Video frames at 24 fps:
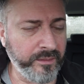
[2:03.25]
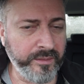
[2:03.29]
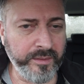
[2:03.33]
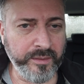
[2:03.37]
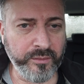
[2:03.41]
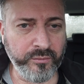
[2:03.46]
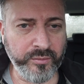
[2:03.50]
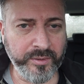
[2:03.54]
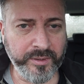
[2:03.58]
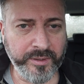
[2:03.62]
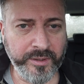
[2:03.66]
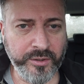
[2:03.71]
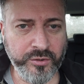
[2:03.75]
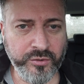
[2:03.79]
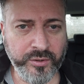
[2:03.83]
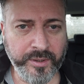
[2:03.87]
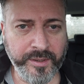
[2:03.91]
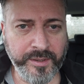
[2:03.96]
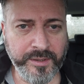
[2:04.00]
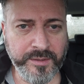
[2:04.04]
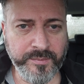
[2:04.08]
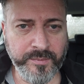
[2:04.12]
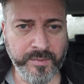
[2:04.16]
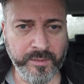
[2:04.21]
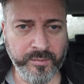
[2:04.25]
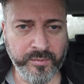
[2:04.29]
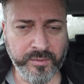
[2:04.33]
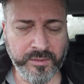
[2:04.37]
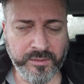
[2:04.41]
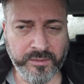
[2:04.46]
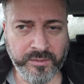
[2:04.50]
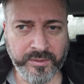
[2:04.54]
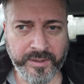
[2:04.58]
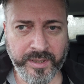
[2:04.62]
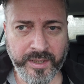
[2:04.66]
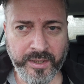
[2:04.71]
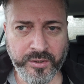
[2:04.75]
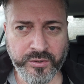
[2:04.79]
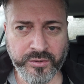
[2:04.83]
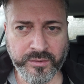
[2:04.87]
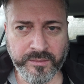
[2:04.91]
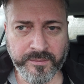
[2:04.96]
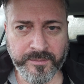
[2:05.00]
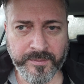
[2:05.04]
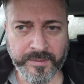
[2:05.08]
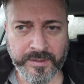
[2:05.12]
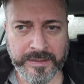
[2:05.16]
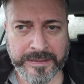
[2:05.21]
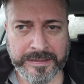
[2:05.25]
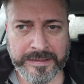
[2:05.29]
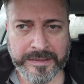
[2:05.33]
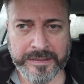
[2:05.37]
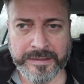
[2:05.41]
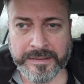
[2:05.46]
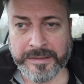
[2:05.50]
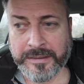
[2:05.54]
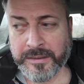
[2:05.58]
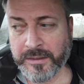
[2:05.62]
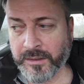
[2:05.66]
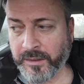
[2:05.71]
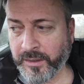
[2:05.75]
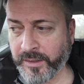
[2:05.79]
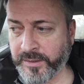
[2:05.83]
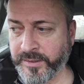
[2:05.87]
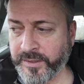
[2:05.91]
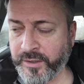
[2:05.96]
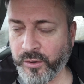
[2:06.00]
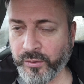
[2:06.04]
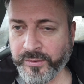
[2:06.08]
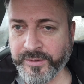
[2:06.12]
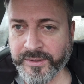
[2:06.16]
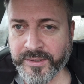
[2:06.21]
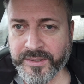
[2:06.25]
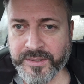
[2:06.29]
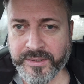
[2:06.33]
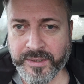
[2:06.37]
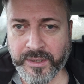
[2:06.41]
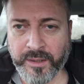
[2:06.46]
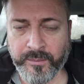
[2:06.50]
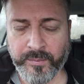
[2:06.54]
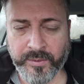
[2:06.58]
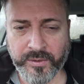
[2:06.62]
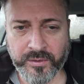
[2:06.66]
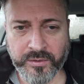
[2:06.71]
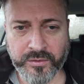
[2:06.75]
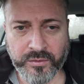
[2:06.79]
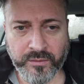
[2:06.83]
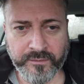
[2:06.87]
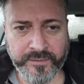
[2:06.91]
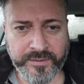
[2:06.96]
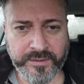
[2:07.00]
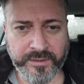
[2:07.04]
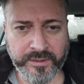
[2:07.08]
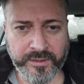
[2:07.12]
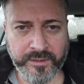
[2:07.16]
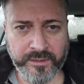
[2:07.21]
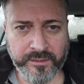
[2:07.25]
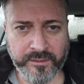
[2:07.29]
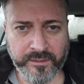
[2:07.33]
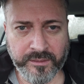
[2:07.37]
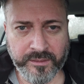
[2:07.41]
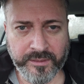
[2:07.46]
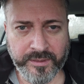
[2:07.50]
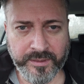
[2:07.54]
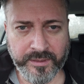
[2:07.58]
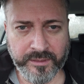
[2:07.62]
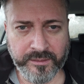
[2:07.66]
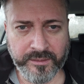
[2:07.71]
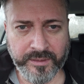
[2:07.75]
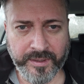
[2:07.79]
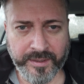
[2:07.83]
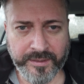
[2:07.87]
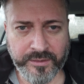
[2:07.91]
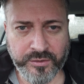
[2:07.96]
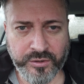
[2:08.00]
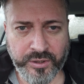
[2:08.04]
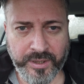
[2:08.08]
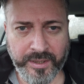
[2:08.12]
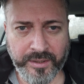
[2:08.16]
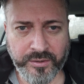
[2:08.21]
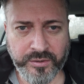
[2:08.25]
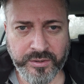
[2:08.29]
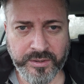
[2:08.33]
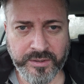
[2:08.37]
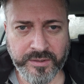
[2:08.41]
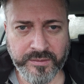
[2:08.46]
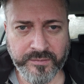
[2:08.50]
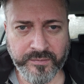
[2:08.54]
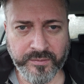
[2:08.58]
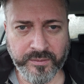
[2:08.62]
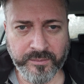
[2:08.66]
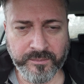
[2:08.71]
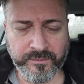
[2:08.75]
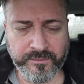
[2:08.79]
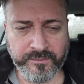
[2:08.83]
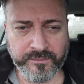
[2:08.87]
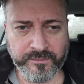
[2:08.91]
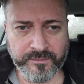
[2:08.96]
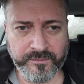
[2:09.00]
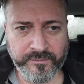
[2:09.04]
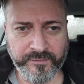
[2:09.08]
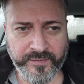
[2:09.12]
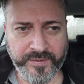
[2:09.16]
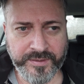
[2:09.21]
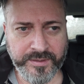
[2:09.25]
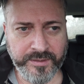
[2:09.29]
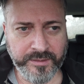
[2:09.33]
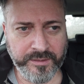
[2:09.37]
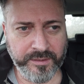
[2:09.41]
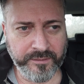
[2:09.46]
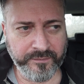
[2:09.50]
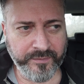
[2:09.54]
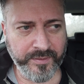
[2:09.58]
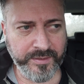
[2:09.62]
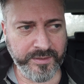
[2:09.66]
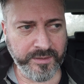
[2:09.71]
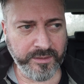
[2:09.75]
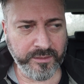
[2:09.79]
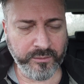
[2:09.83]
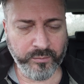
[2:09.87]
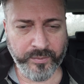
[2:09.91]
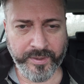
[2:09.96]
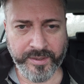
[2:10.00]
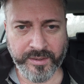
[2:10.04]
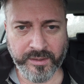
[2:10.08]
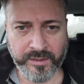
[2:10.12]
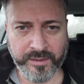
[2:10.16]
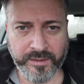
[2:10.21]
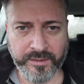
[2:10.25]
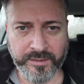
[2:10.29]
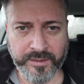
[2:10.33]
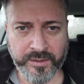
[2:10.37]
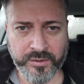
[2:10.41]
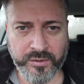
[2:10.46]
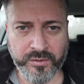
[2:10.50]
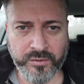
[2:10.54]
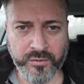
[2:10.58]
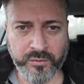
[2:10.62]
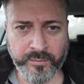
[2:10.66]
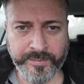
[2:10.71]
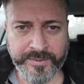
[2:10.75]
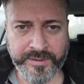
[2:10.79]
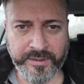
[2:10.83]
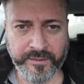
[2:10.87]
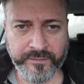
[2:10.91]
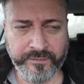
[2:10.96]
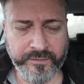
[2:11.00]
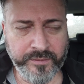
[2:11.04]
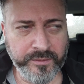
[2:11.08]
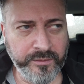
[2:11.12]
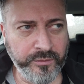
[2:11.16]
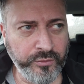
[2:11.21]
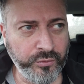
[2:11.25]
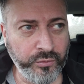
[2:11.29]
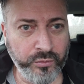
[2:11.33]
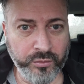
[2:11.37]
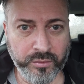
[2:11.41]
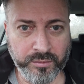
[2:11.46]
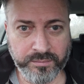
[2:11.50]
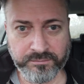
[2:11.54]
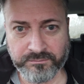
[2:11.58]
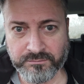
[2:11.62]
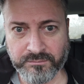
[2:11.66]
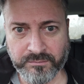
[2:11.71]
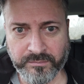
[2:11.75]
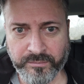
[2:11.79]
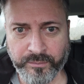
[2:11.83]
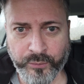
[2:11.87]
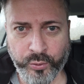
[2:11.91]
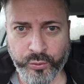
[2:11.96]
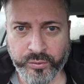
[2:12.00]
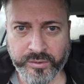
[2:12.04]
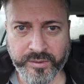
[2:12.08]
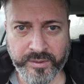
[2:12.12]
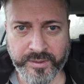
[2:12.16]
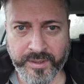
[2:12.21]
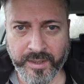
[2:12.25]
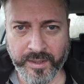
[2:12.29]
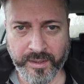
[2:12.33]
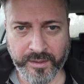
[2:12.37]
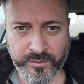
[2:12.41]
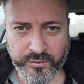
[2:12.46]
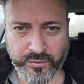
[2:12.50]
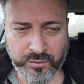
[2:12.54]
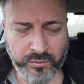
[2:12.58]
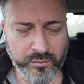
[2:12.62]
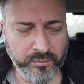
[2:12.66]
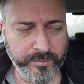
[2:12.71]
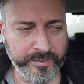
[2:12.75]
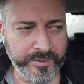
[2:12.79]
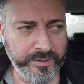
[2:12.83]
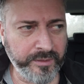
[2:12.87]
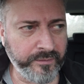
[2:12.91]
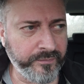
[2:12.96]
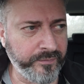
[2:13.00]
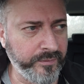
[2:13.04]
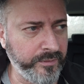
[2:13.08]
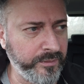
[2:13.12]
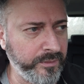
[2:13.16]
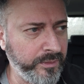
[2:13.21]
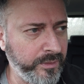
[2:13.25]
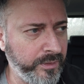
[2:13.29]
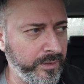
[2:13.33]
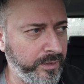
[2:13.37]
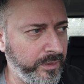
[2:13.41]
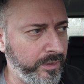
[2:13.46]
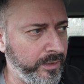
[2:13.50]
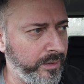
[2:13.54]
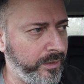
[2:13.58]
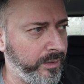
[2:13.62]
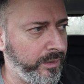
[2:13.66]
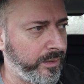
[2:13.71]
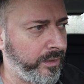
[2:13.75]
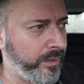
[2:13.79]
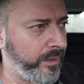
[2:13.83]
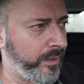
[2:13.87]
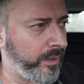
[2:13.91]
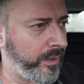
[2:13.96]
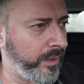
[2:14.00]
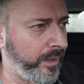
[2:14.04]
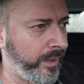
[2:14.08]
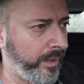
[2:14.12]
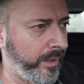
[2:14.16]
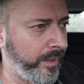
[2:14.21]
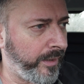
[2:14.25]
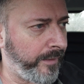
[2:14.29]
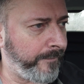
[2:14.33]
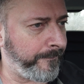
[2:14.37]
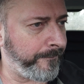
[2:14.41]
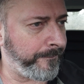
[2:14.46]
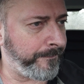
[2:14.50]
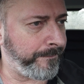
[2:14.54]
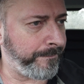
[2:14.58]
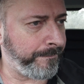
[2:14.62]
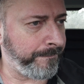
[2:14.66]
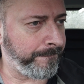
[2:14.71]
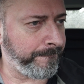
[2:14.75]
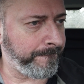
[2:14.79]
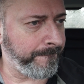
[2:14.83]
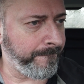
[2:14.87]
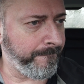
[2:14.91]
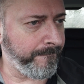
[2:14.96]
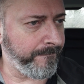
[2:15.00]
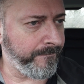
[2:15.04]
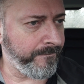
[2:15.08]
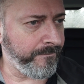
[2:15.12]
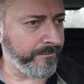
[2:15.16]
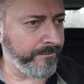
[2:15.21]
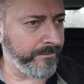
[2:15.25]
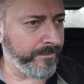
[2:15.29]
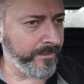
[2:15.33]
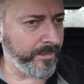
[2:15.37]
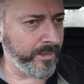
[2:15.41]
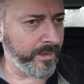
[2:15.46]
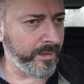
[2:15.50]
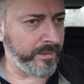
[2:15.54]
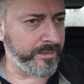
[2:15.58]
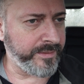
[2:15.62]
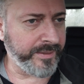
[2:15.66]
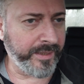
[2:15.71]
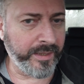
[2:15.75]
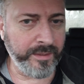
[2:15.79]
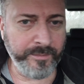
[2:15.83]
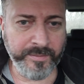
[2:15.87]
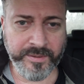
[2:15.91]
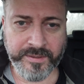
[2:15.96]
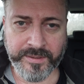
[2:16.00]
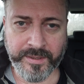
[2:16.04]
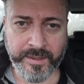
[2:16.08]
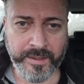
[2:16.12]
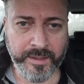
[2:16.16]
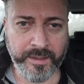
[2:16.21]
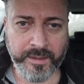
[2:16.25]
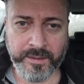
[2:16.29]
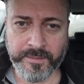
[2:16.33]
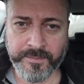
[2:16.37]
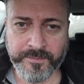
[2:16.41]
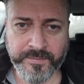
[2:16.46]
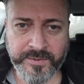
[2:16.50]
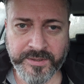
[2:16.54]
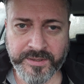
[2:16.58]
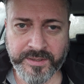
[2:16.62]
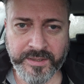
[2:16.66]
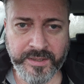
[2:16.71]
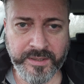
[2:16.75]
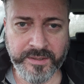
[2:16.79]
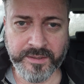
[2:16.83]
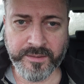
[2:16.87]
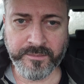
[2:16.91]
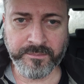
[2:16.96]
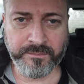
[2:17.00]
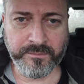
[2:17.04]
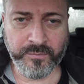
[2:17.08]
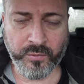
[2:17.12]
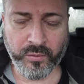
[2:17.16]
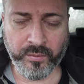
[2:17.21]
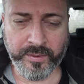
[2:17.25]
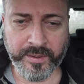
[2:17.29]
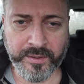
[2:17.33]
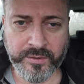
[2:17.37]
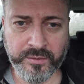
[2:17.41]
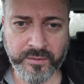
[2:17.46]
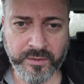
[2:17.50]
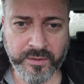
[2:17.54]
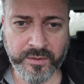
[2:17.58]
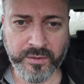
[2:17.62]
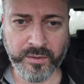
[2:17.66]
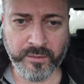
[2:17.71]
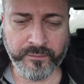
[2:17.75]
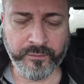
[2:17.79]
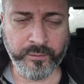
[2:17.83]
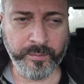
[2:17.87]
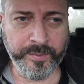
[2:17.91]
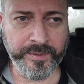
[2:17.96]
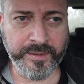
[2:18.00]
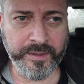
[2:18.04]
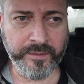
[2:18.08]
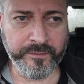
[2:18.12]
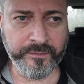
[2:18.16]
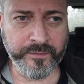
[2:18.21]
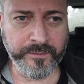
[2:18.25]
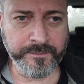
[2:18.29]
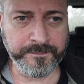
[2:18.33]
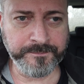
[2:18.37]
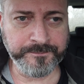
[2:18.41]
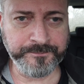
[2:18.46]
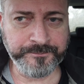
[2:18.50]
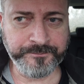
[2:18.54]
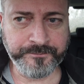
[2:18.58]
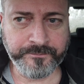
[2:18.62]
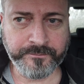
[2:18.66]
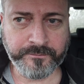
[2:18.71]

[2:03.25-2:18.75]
that really strikes me about the location. I say on this day because obviously that changes from visit to visit. The weather conditions will be different, your mood and attitude will be different, time of day, season, all that sort of stuff will be different.